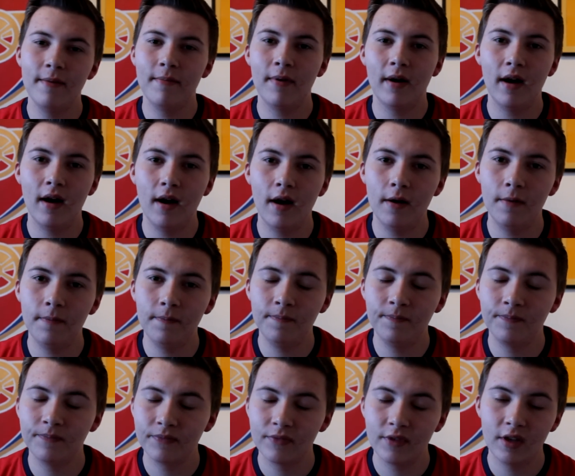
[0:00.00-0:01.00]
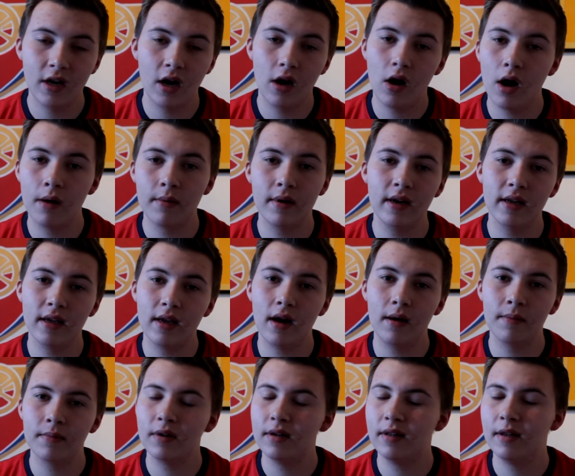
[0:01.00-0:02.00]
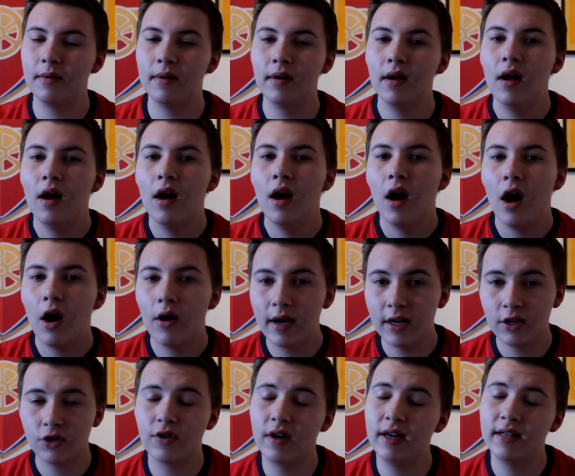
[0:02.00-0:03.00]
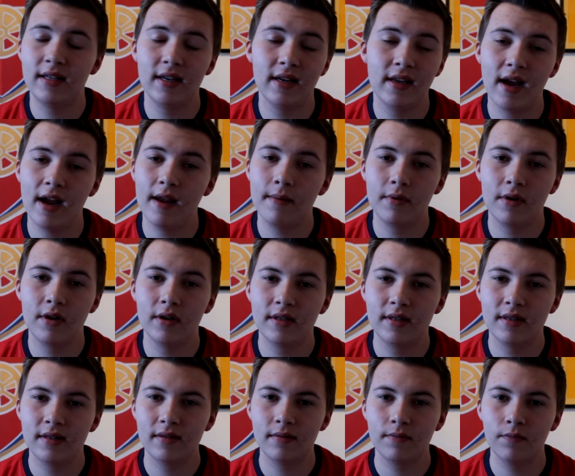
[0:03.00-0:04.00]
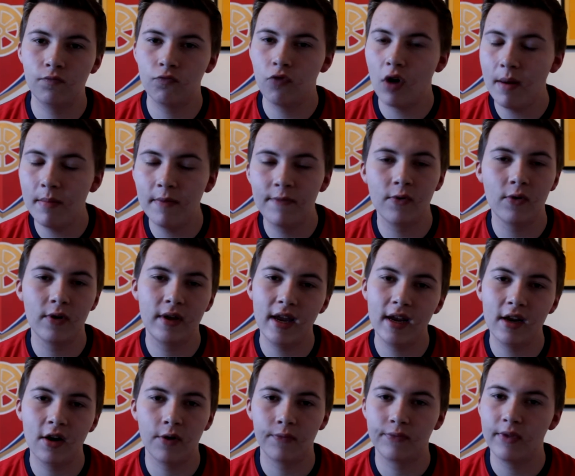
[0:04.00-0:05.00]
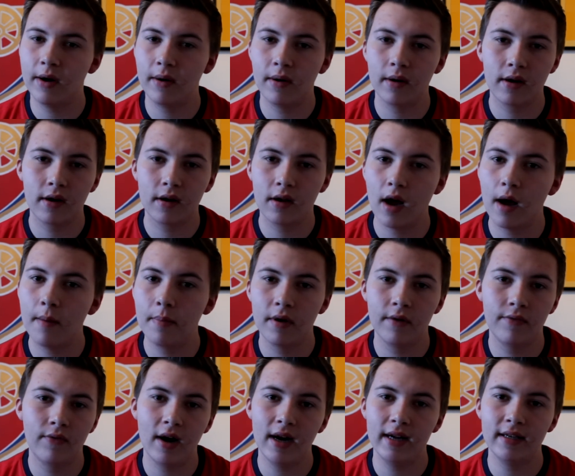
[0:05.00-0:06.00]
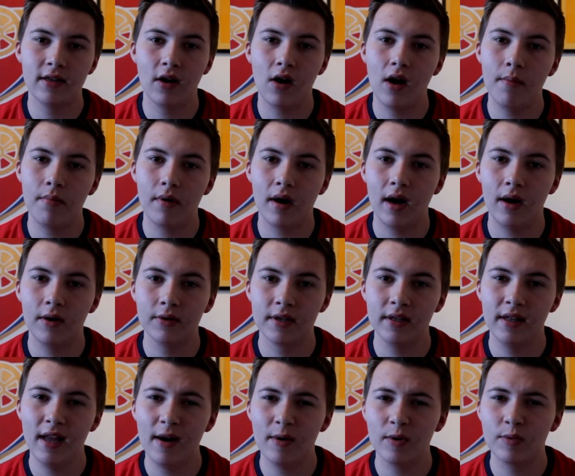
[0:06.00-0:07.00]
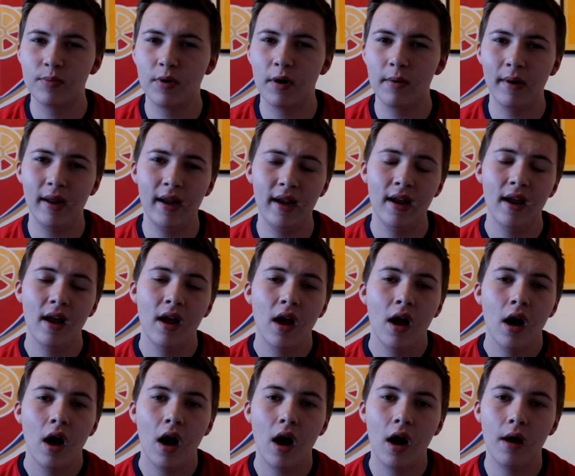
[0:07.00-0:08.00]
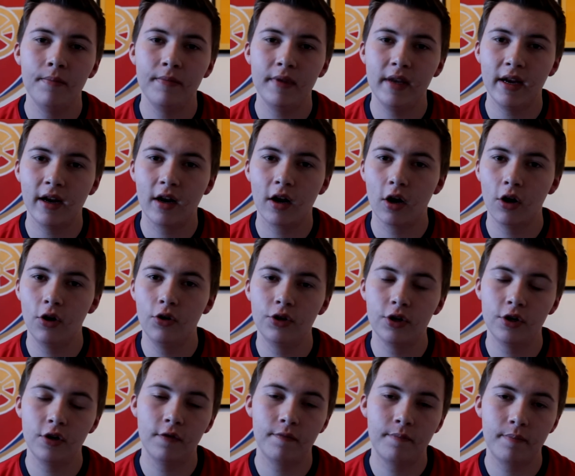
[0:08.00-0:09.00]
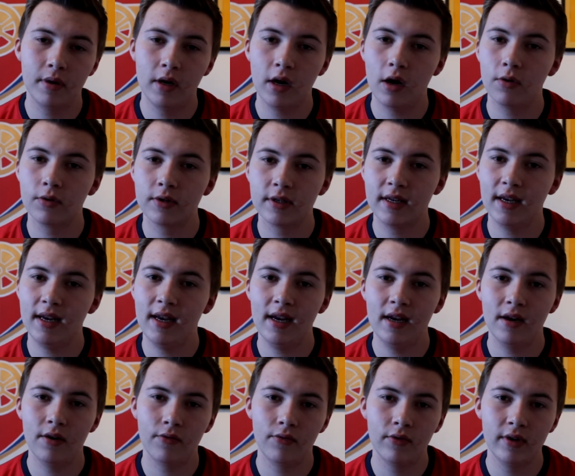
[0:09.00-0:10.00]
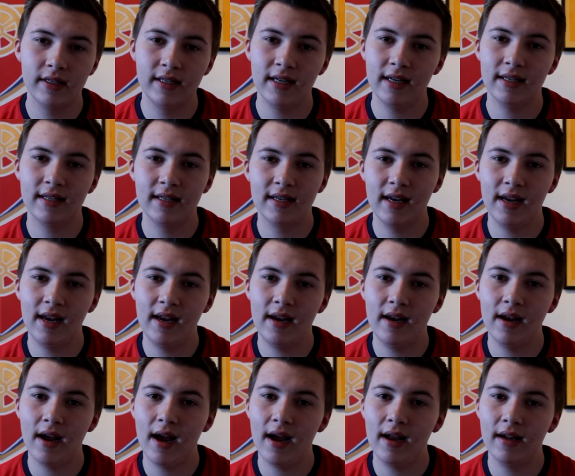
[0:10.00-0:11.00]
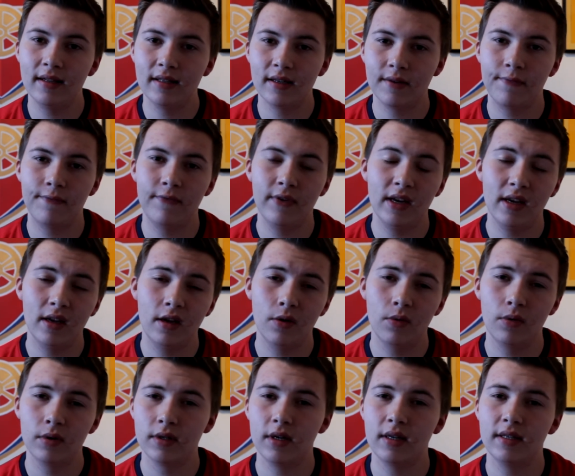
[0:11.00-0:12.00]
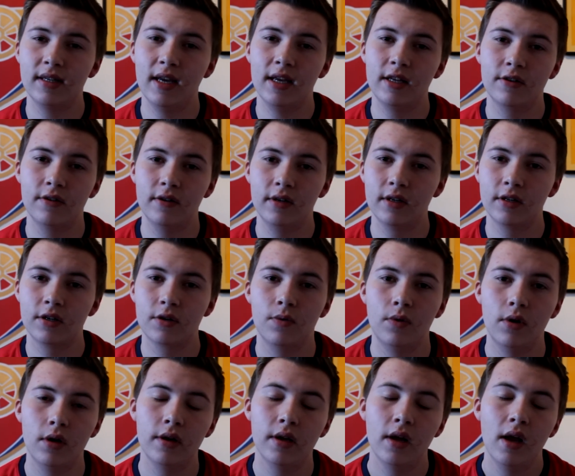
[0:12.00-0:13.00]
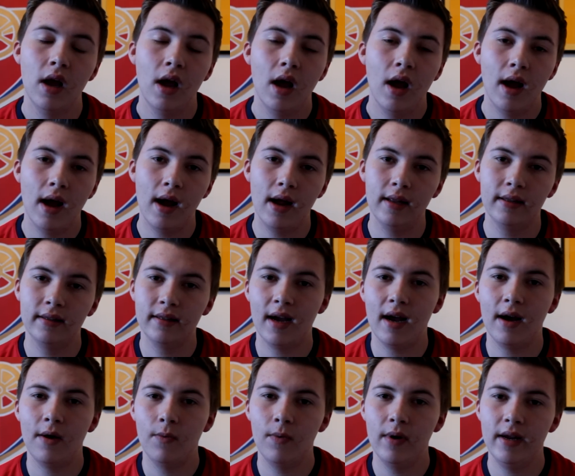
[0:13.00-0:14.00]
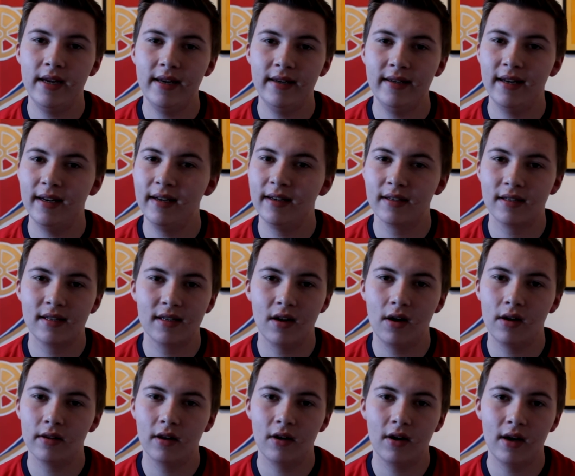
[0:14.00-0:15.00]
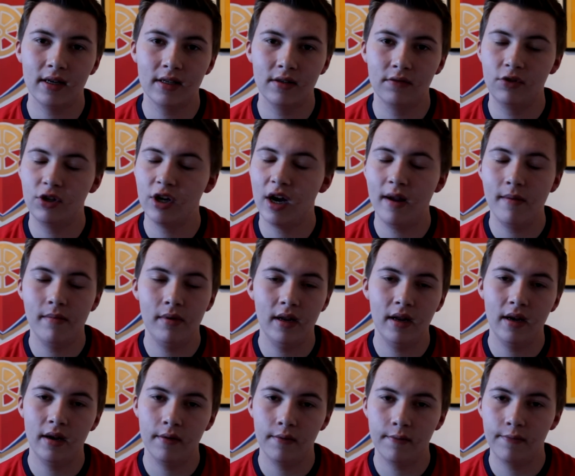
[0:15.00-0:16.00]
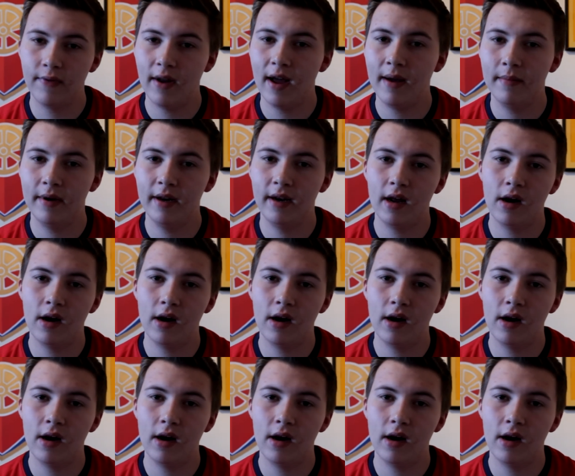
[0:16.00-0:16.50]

But, you know, I'll get straight into the game, because right before kickoff, there were a couple of raised eyebrows, and that was probably the inclusion of Podolski, Rzitski, and I think it was Arteta in the squad, and that we didn't start the likes of Chamberlain and Flamini.